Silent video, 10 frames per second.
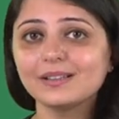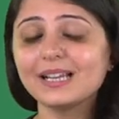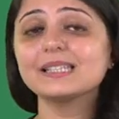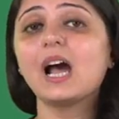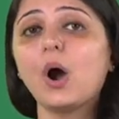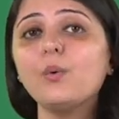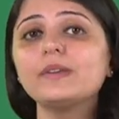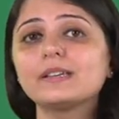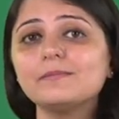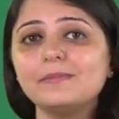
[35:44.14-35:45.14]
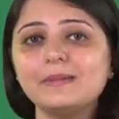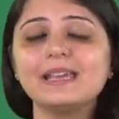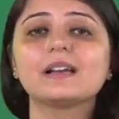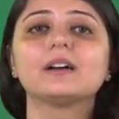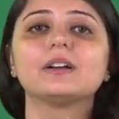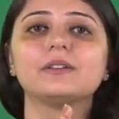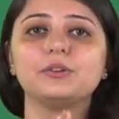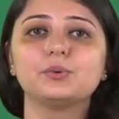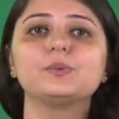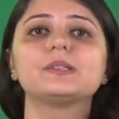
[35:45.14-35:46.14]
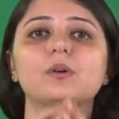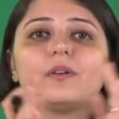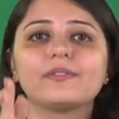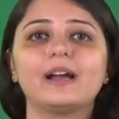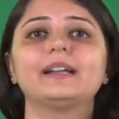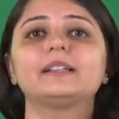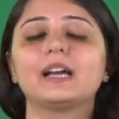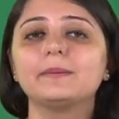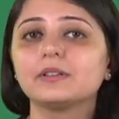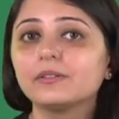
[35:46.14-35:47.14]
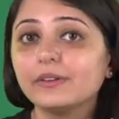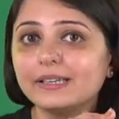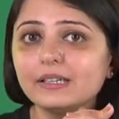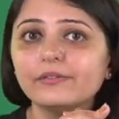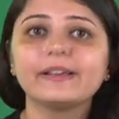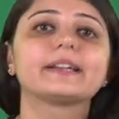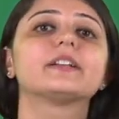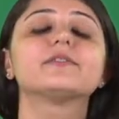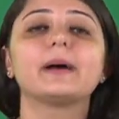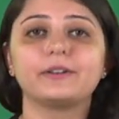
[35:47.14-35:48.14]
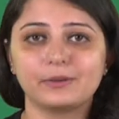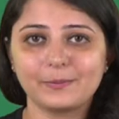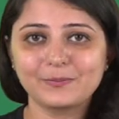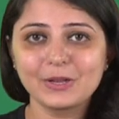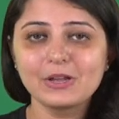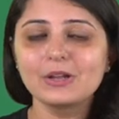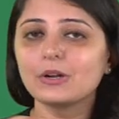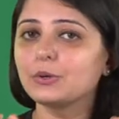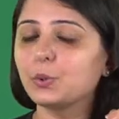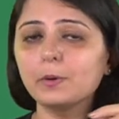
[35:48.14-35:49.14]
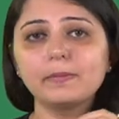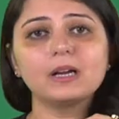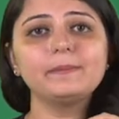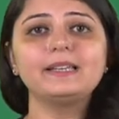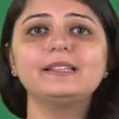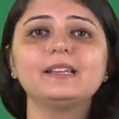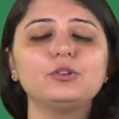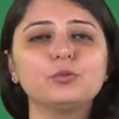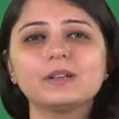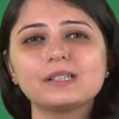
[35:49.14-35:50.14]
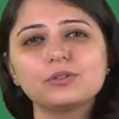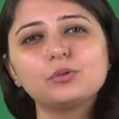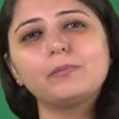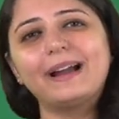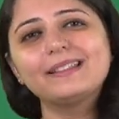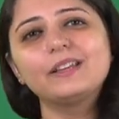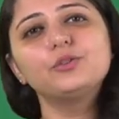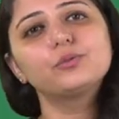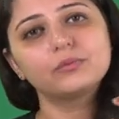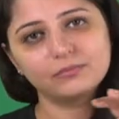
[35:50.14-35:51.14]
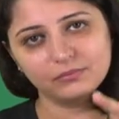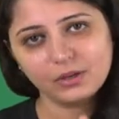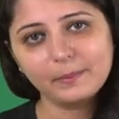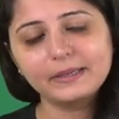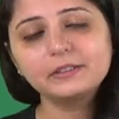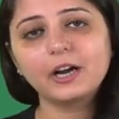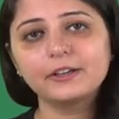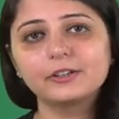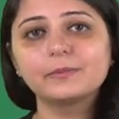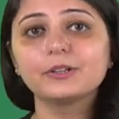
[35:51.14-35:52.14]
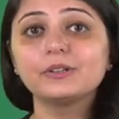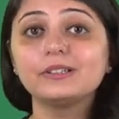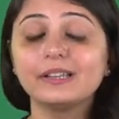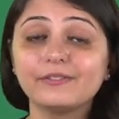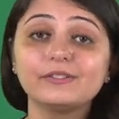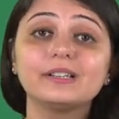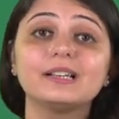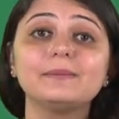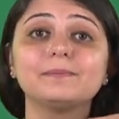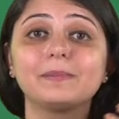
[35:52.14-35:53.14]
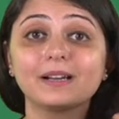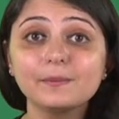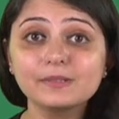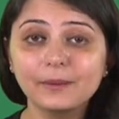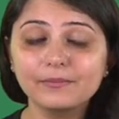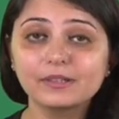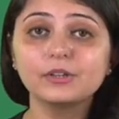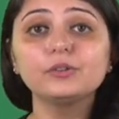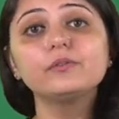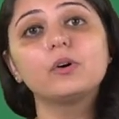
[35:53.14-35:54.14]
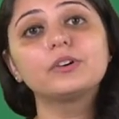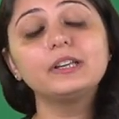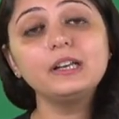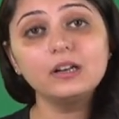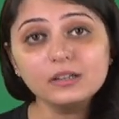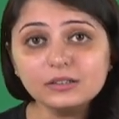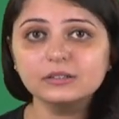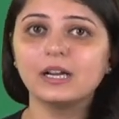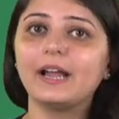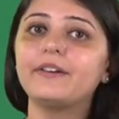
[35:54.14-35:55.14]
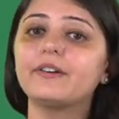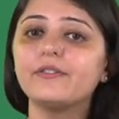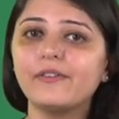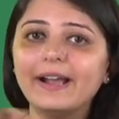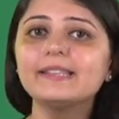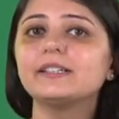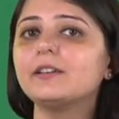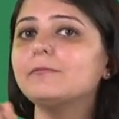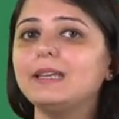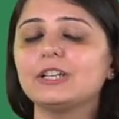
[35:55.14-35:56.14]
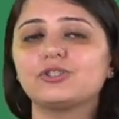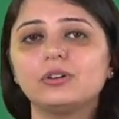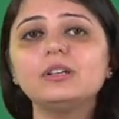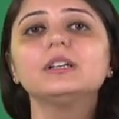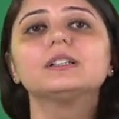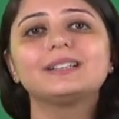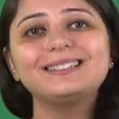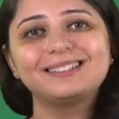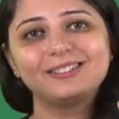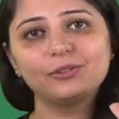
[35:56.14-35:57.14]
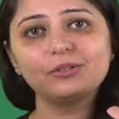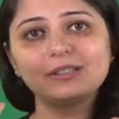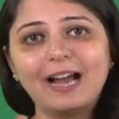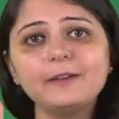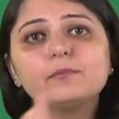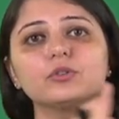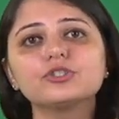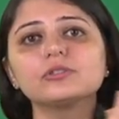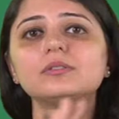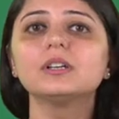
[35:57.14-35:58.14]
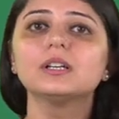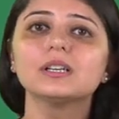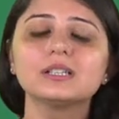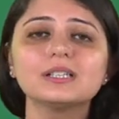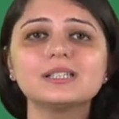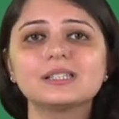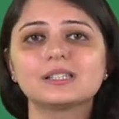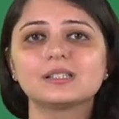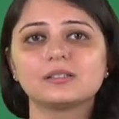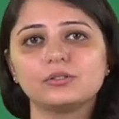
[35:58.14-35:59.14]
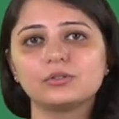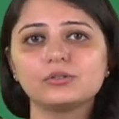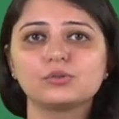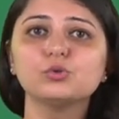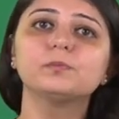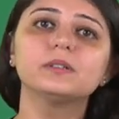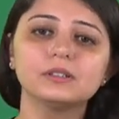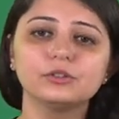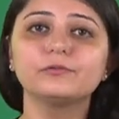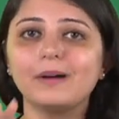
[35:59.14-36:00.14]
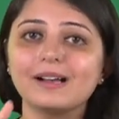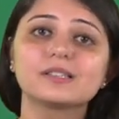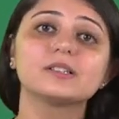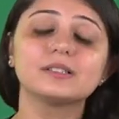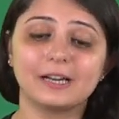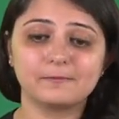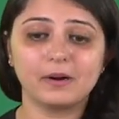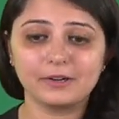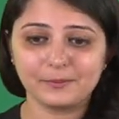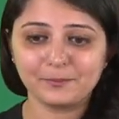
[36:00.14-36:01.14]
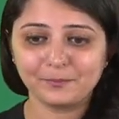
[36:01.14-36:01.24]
That's how we can make use of that time in a very effective manner. Don't pick up anything new, because, you know, by then you're a bit tired. But you can definitely pick up something that you've already learned and revise it and make sure that, you know, that portion is, you know, super, you've mastered that part.